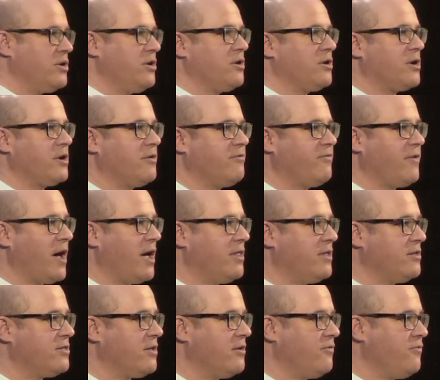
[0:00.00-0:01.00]
you're going to find
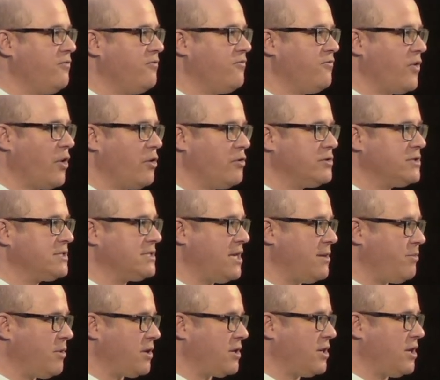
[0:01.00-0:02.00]
that the phones
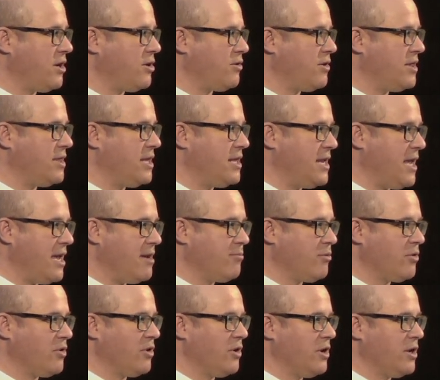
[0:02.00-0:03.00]
typically are in the
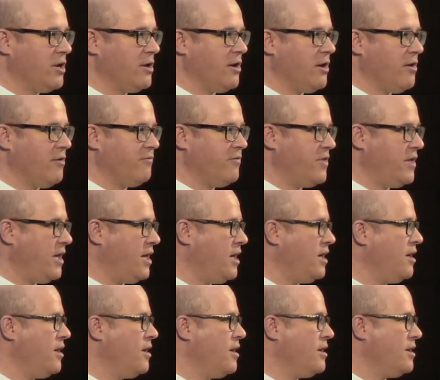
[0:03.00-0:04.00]
neighborhood of
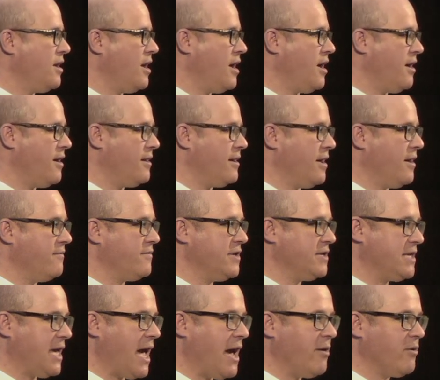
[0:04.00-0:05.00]
the
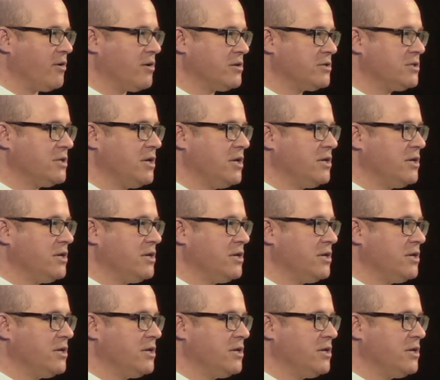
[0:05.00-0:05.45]
towers.